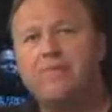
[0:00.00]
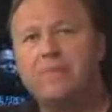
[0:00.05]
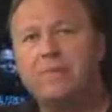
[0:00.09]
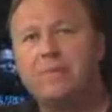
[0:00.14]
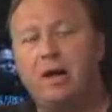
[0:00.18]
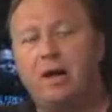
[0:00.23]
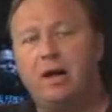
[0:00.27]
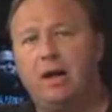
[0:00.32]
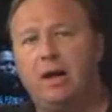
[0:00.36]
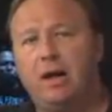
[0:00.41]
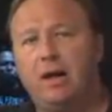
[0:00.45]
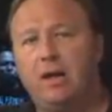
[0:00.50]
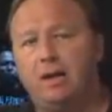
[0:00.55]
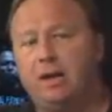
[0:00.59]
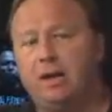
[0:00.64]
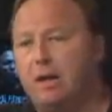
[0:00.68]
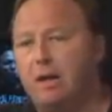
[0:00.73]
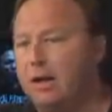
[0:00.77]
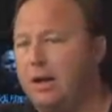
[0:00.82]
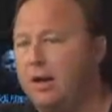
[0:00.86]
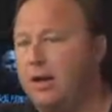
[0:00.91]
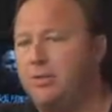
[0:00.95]
Uh, and
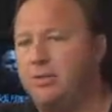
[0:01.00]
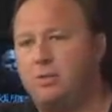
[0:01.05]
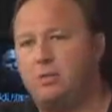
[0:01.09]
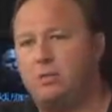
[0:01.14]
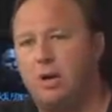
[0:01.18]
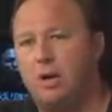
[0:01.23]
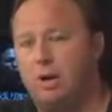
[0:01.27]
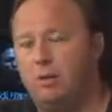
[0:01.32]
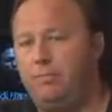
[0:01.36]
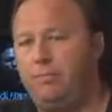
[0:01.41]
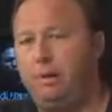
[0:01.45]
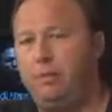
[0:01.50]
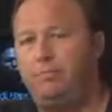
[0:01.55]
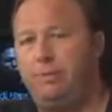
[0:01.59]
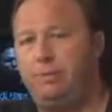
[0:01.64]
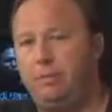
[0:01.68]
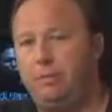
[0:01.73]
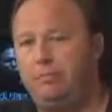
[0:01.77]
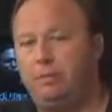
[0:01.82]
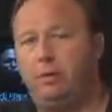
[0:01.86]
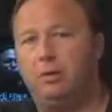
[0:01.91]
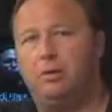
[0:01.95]
again, I just hope that
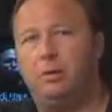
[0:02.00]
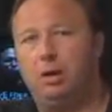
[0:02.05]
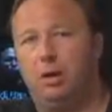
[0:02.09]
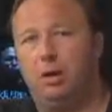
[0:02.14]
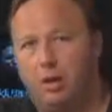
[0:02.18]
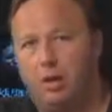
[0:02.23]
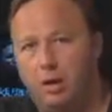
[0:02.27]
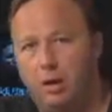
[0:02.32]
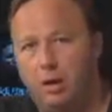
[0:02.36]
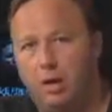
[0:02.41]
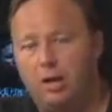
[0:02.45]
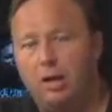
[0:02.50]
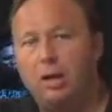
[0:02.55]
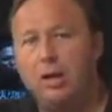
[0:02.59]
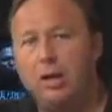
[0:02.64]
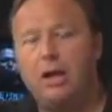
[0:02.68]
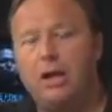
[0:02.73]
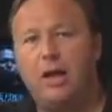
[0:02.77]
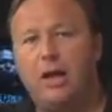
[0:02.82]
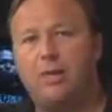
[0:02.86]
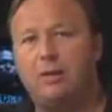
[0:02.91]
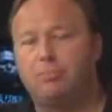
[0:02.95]
people call,
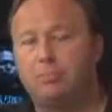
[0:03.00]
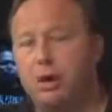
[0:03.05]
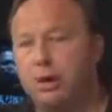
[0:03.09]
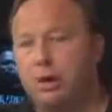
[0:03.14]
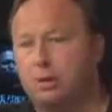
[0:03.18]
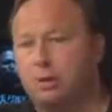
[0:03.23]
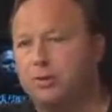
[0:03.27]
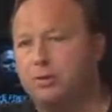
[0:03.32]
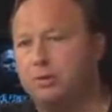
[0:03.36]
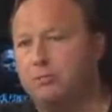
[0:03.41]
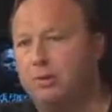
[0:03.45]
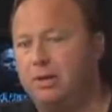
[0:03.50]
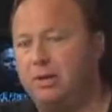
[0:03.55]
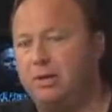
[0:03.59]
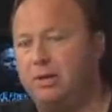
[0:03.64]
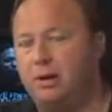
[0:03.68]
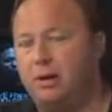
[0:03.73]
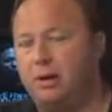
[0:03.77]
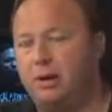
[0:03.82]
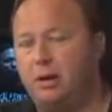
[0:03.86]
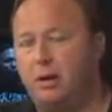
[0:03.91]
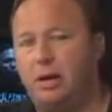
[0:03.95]
and the brokers will be
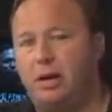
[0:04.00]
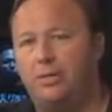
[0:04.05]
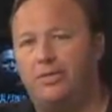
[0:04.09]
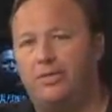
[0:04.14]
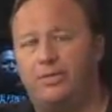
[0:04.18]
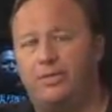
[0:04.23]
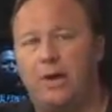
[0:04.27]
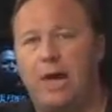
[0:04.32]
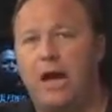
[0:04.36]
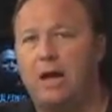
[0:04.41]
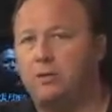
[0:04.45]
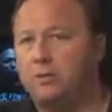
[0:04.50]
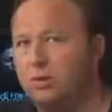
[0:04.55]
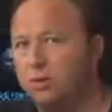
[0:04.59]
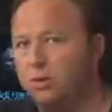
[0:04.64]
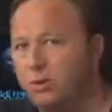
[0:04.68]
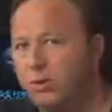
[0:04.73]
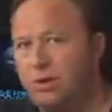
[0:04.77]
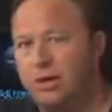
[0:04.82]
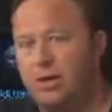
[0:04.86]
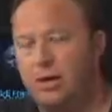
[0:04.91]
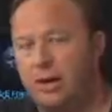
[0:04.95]
there uh, throughout the
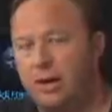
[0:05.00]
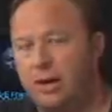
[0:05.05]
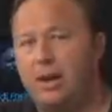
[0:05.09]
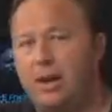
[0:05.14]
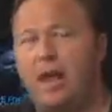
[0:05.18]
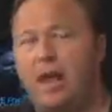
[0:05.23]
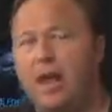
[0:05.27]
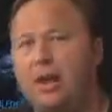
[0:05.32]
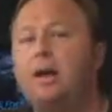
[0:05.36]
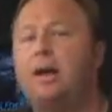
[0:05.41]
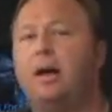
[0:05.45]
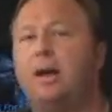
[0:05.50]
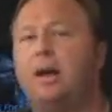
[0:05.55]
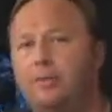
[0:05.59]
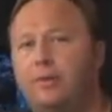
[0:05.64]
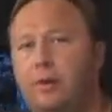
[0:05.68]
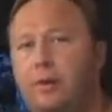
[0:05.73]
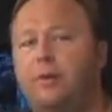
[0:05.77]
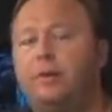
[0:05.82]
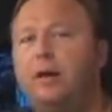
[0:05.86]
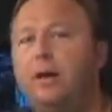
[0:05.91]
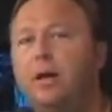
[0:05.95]
weekend,
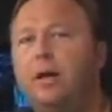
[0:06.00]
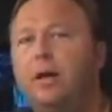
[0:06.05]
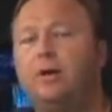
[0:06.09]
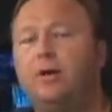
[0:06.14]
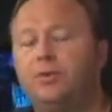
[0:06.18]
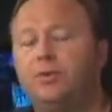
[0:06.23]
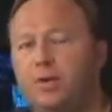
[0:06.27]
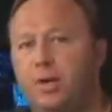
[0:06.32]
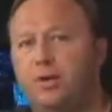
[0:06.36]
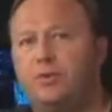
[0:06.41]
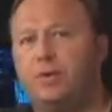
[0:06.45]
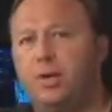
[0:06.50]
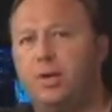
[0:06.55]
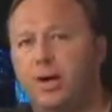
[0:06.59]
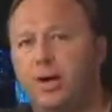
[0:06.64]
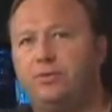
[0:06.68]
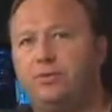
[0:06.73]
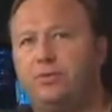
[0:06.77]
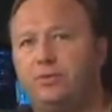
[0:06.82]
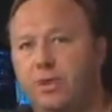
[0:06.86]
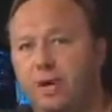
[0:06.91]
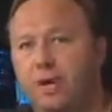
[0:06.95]

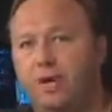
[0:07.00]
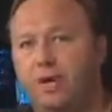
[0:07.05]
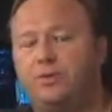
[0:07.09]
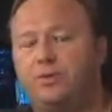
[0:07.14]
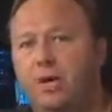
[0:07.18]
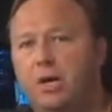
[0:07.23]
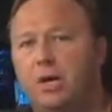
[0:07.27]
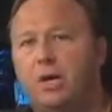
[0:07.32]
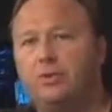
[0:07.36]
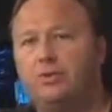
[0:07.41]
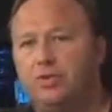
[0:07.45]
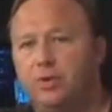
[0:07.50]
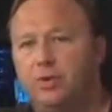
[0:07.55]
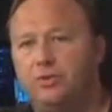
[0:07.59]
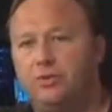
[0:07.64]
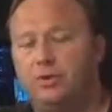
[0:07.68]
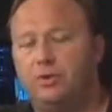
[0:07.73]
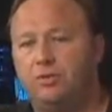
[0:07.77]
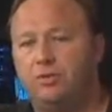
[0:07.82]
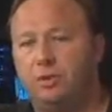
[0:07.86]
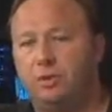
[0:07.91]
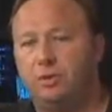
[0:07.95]

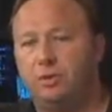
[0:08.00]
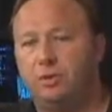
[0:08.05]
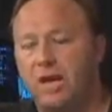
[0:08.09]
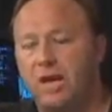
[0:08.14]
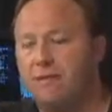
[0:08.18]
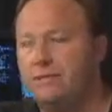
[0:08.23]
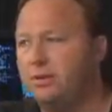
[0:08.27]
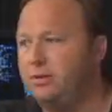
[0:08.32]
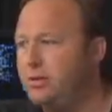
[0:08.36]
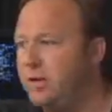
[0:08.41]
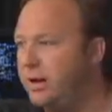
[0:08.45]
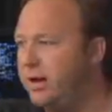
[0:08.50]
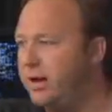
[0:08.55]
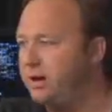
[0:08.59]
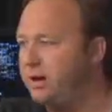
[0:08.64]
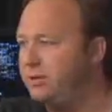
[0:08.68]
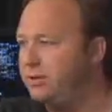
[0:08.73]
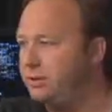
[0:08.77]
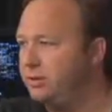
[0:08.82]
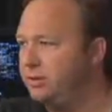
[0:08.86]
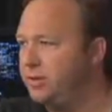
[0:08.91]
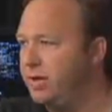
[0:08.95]
800-686-2237. Ted
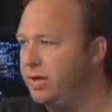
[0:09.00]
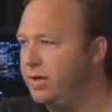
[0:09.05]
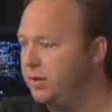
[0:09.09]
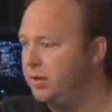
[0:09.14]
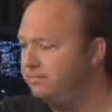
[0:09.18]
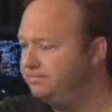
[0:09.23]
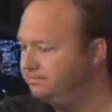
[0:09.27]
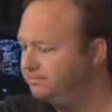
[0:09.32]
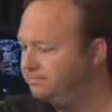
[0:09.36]
Anderson, thank you.